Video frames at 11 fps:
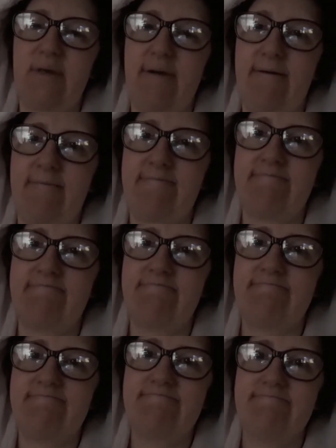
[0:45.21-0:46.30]

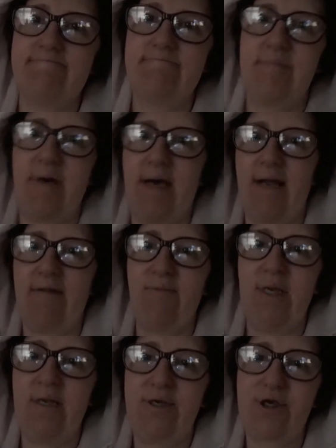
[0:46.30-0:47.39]
I
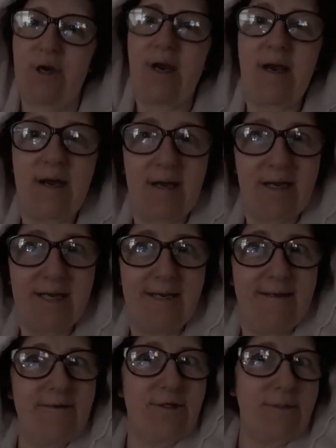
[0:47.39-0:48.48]
will try
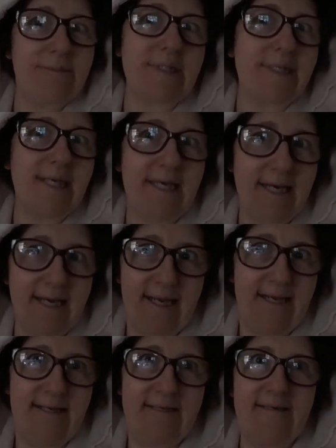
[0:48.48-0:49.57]
to put the
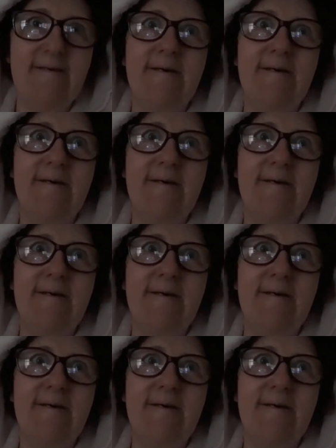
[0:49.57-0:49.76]
date